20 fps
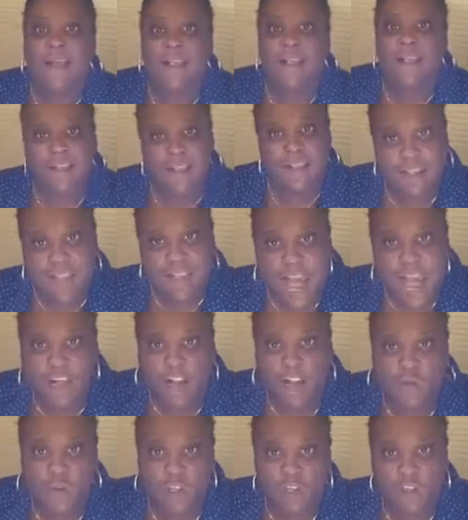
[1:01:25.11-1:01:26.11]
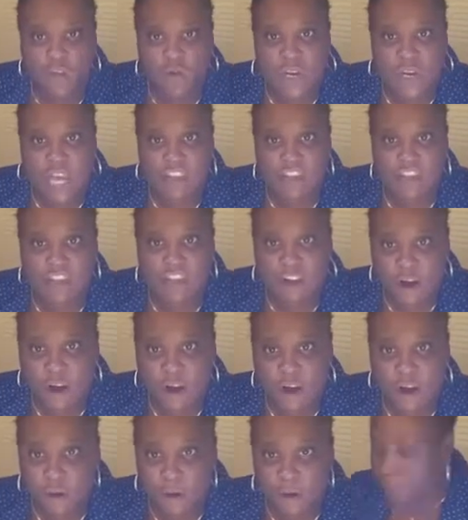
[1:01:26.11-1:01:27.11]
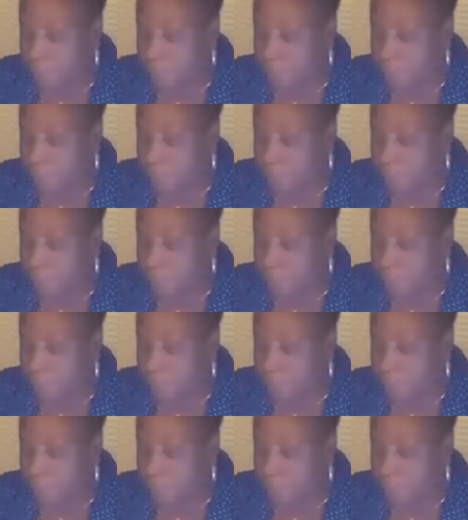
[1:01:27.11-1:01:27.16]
is exactly what you need to know.